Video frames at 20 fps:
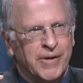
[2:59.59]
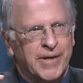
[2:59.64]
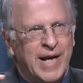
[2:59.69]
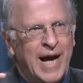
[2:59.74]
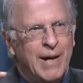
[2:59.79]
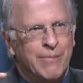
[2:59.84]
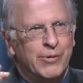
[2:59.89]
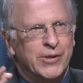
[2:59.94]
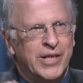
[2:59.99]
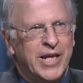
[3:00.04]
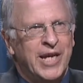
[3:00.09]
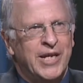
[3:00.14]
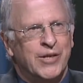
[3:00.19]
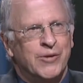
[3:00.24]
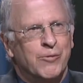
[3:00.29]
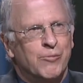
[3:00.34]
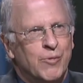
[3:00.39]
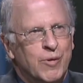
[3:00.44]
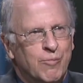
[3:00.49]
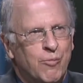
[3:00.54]

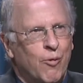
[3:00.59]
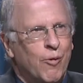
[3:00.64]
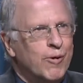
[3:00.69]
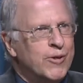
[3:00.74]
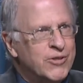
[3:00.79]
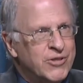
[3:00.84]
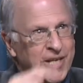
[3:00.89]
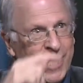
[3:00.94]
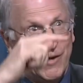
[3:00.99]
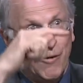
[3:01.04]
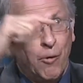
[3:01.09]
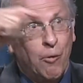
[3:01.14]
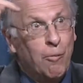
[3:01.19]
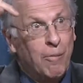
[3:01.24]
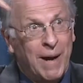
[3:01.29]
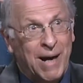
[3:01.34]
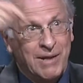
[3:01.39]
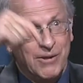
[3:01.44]
complicated reports say, oh, by